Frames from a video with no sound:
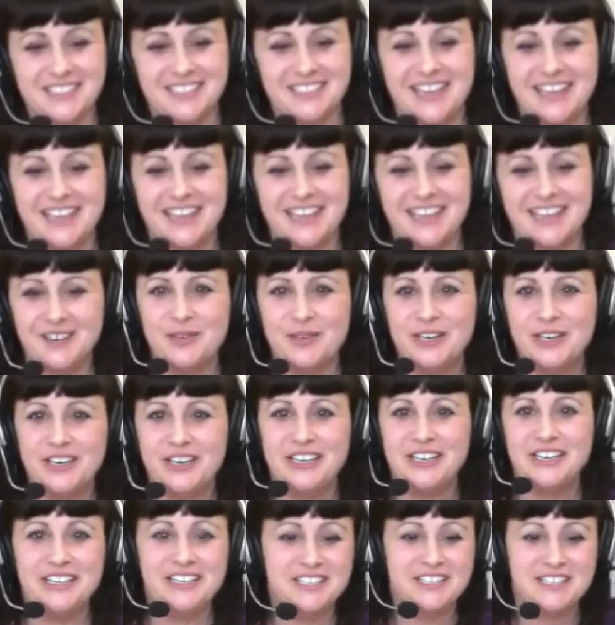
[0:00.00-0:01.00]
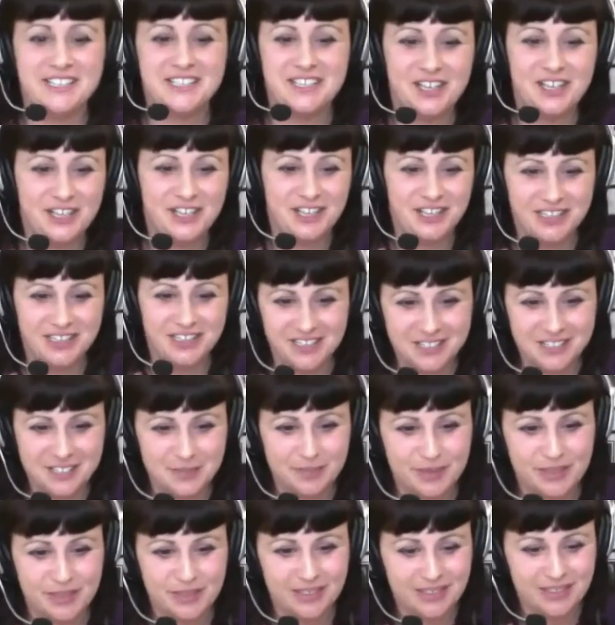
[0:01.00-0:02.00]
He, I don't he know where is. he is in all of
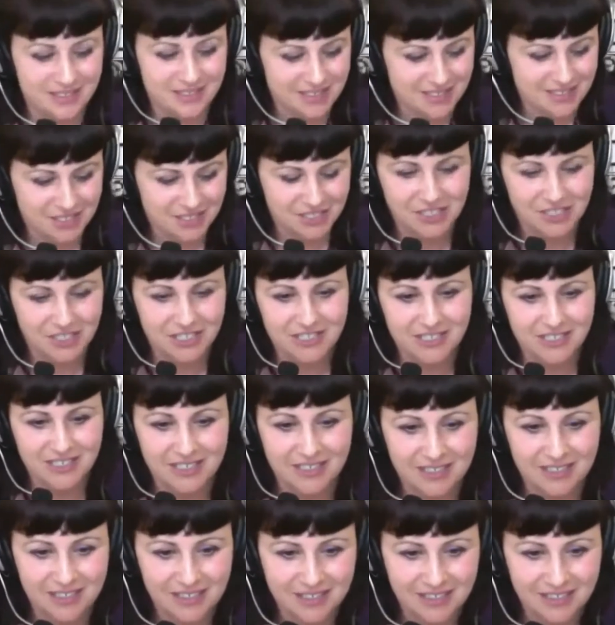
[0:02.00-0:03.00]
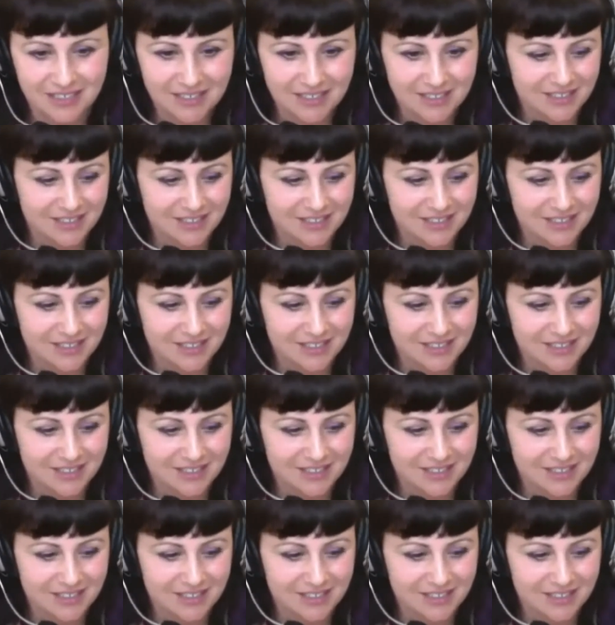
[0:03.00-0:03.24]
this, but he's such a great guy.